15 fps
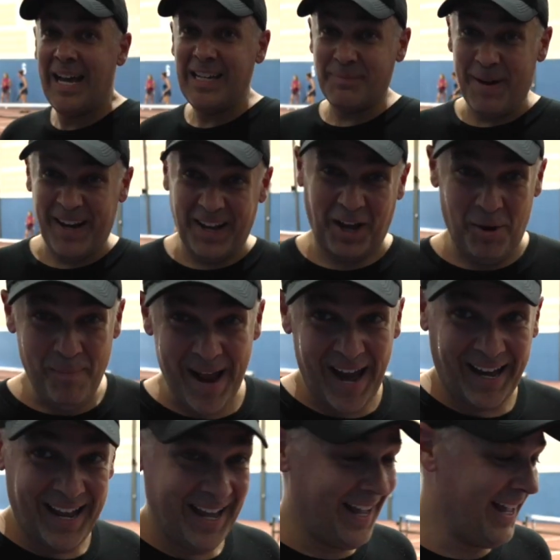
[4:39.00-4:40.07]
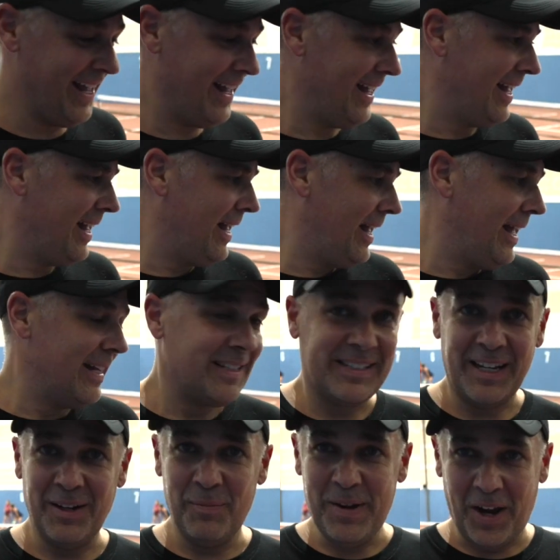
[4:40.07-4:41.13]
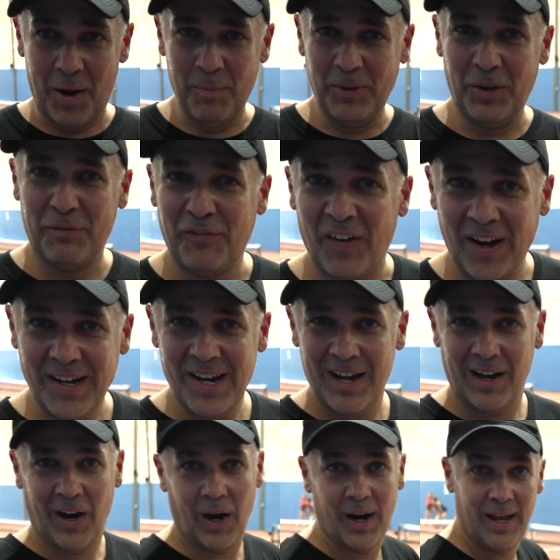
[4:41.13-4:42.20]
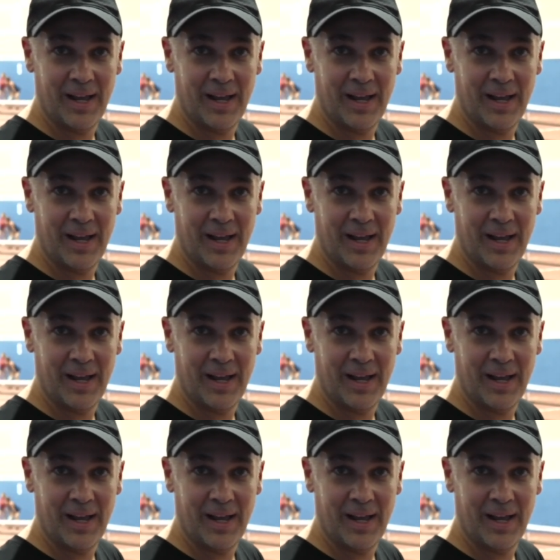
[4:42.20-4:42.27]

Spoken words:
He's making a comeback. It's become a little fun here.